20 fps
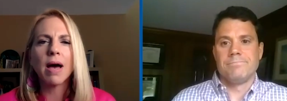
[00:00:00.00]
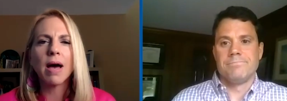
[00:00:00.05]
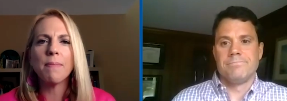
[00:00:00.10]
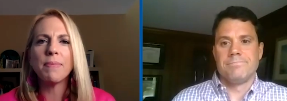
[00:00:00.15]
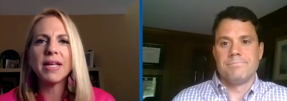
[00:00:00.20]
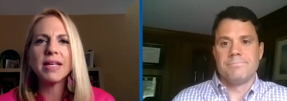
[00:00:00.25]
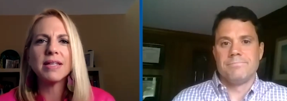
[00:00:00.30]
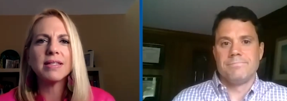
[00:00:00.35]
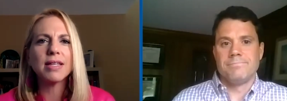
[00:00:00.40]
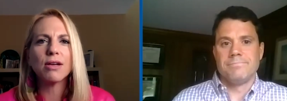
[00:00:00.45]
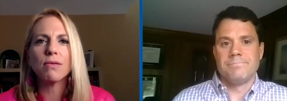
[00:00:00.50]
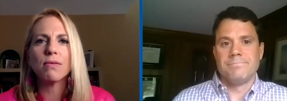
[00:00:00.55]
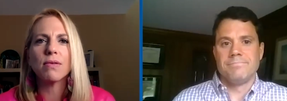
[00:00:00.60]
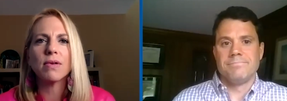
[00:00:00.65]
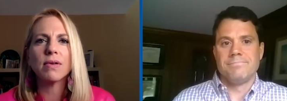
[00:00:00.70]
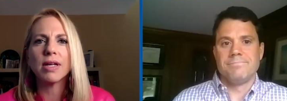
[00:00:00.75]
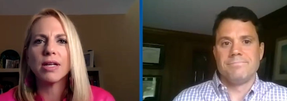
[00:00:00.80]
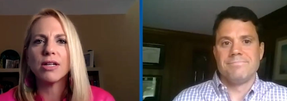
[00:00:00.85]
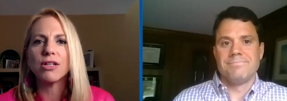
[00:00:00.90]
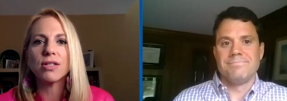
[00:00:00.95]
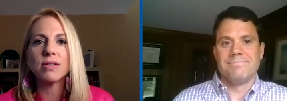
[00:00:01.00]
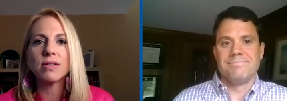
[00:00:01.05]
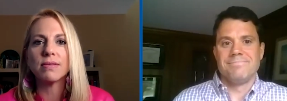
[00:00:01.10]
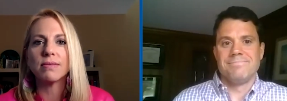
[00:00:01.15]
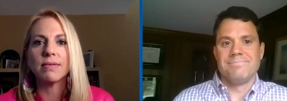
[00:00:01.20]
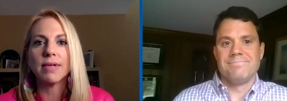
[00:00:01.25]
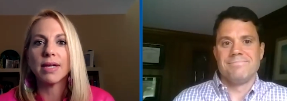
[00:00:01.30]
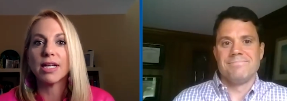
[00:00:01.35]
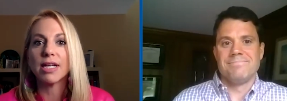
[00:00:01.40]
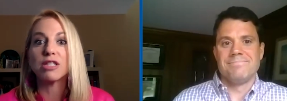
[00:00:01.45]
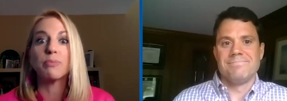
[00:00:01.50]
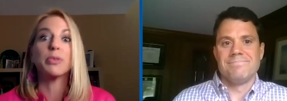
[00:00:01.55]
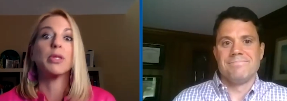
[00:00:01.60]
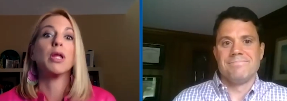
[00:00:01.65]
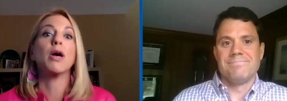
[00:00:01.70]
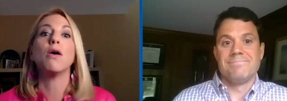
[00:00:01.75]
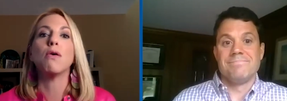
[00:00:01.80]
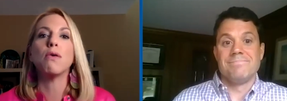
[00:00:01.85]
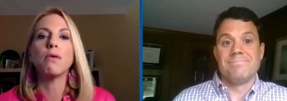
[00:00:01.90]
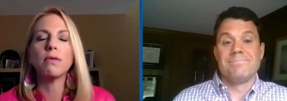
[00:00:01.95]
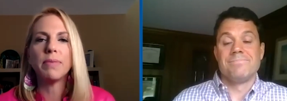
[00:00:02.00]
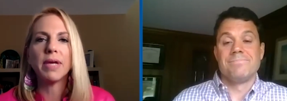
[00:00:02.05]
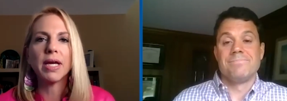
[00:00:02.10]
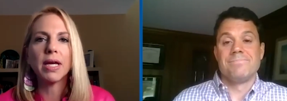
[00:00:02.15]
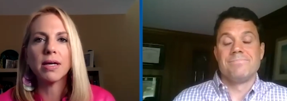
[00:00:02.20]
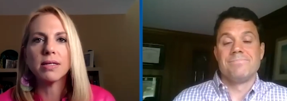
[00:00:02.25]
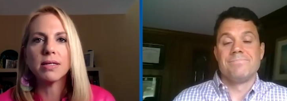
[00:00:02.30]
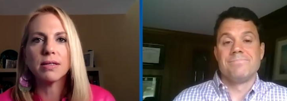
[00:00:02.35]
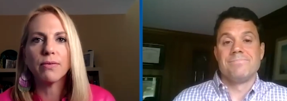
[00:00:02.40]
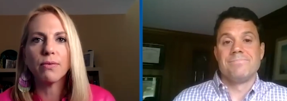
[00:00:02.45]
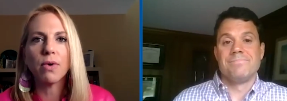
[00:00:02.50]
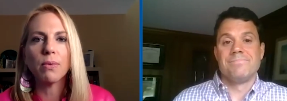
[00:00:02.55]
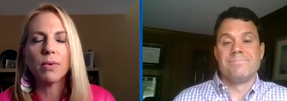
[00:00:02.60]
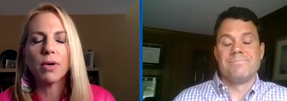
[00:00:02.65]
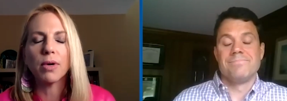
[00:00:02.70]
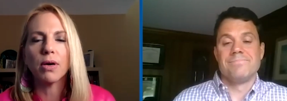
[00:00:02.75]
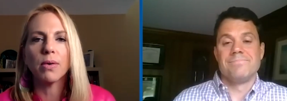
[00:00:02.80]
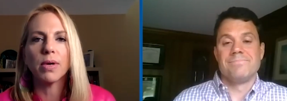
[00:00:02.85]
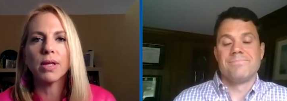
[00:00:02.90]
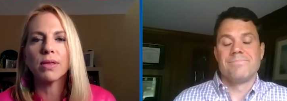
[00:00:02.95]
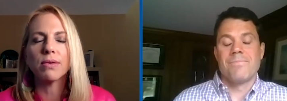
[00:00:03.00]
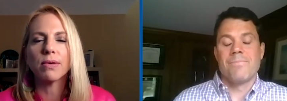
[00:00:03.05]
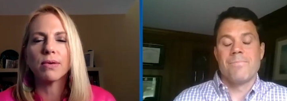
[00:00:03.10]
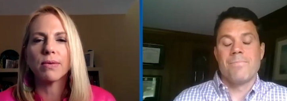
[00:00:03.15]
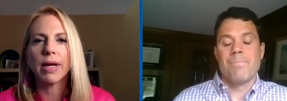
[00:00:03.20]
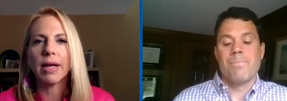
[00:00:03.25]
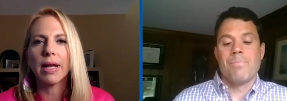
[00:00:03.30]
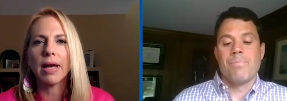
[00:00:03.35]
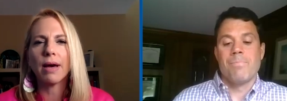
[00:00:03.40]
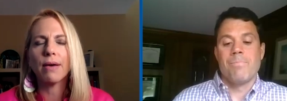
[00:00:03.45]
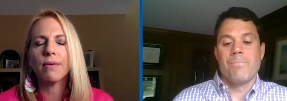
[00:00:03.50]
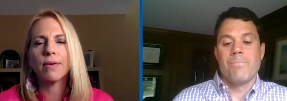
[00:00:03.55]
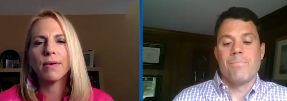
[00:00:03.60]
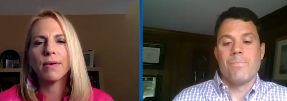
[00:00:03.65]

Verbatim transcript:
Speaker 1: companies that are going to just explode because of what we're going through right now.